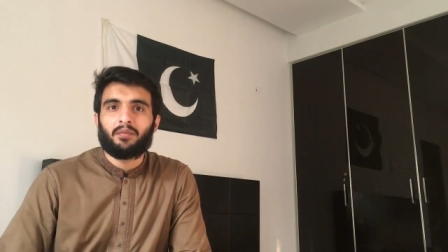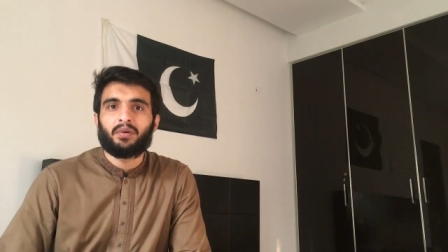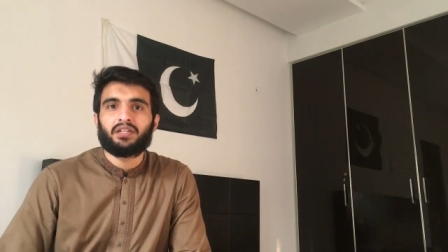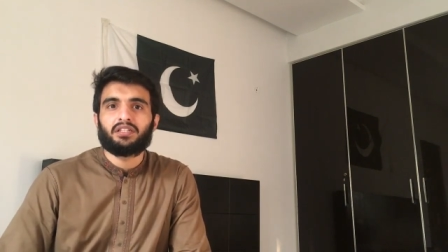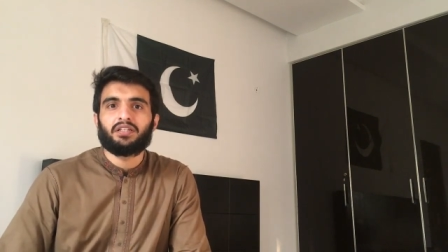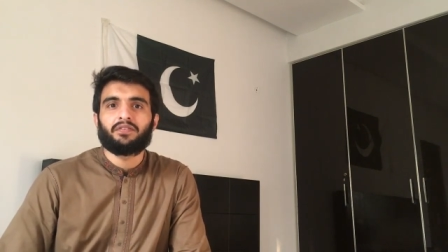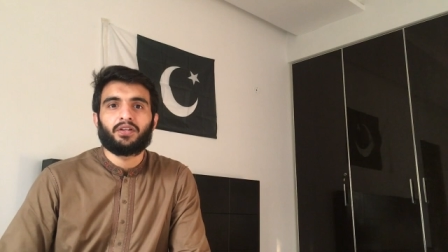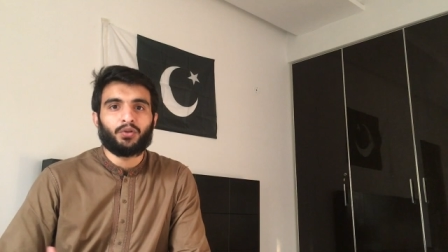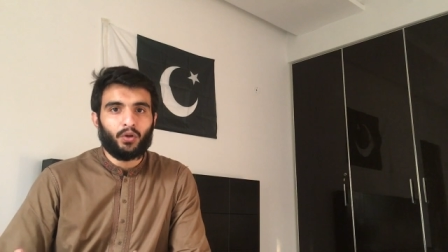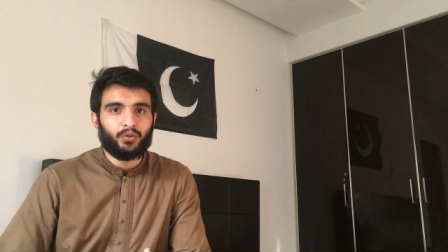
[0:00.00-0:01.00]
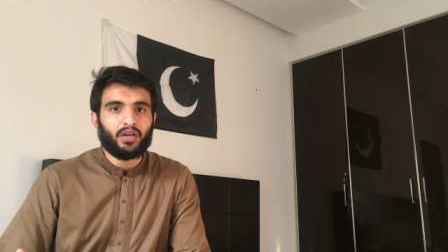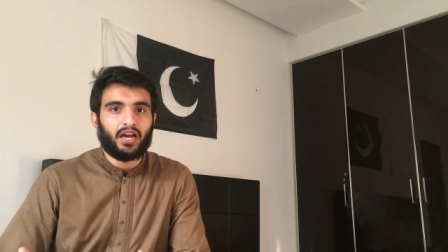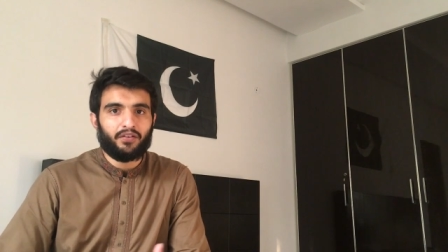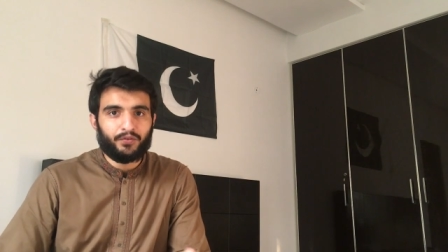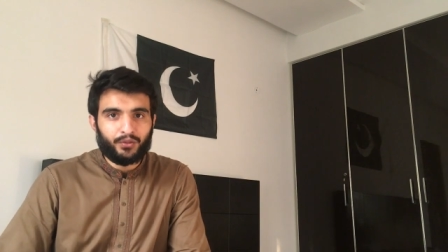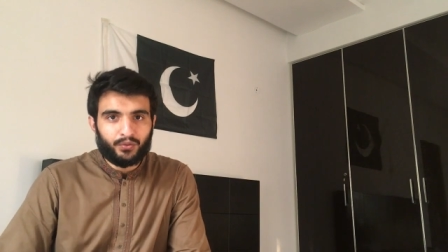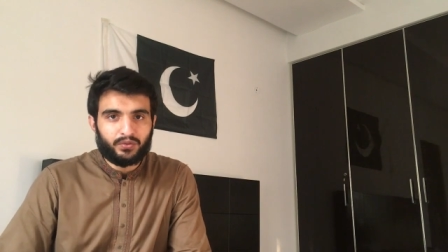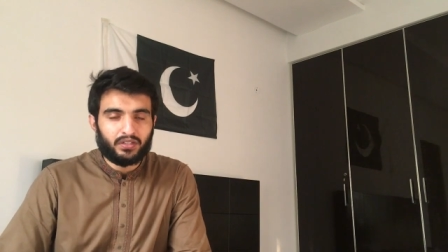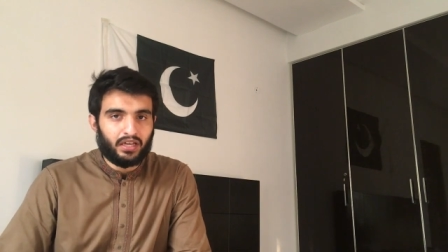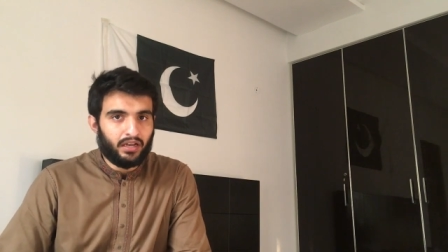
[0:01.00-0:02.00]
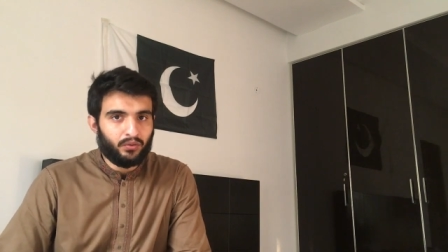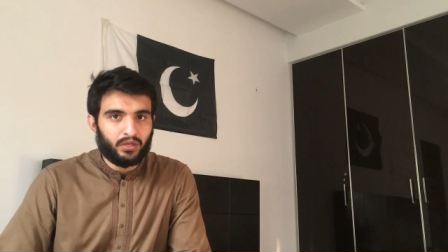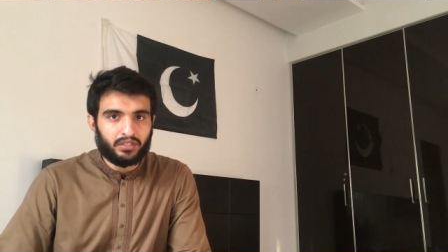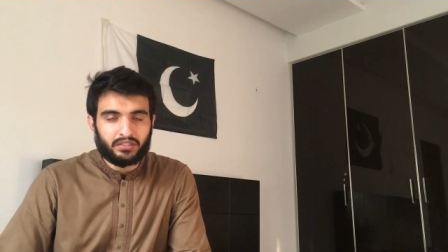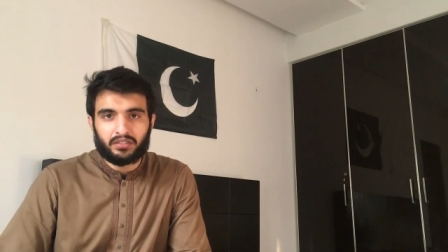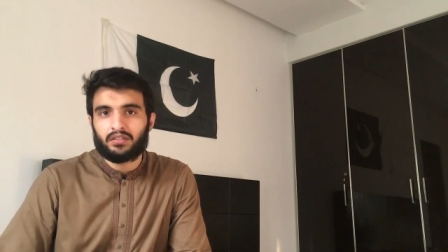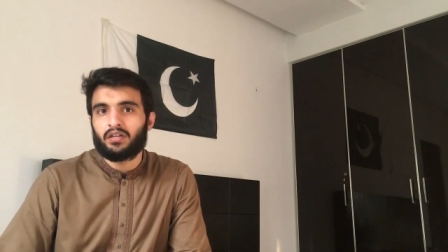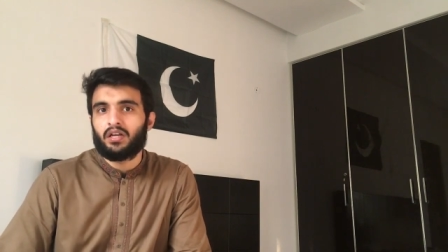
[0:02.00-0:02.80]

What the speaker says: But if at all you have to use the calculator,